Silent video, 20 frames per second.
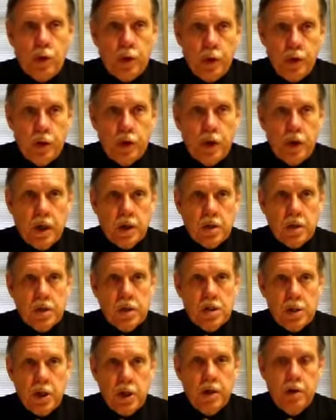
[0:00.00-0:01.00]
of the Texas
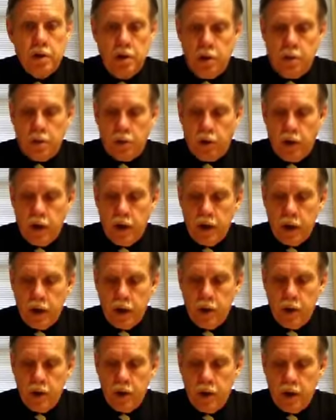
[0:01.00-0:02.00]
State Democratic
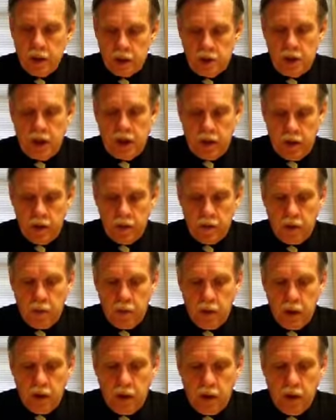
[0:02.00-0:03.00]
Executive
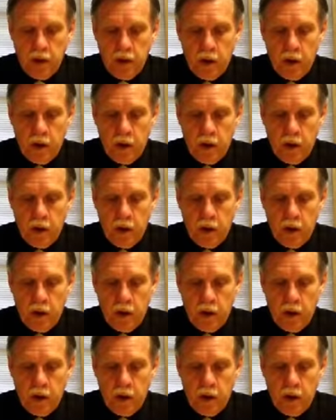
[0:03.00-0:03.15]
Committee,